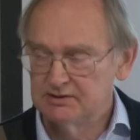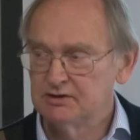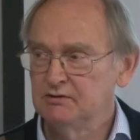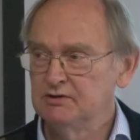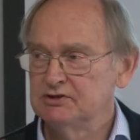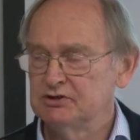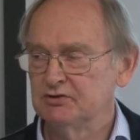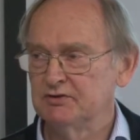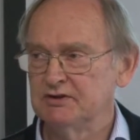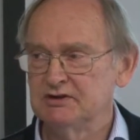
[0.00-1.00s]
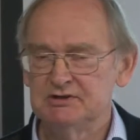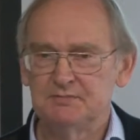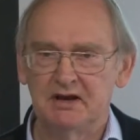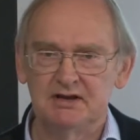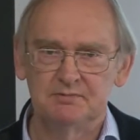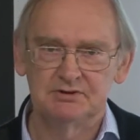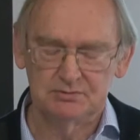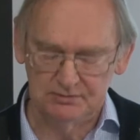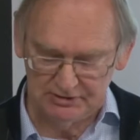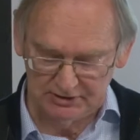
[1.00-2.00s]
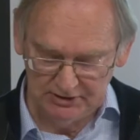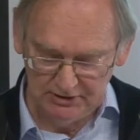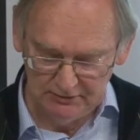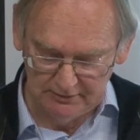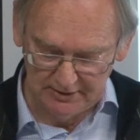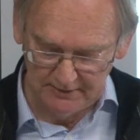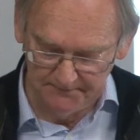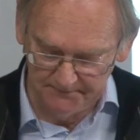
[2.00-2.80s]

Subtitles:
to ensure that his papers were secure.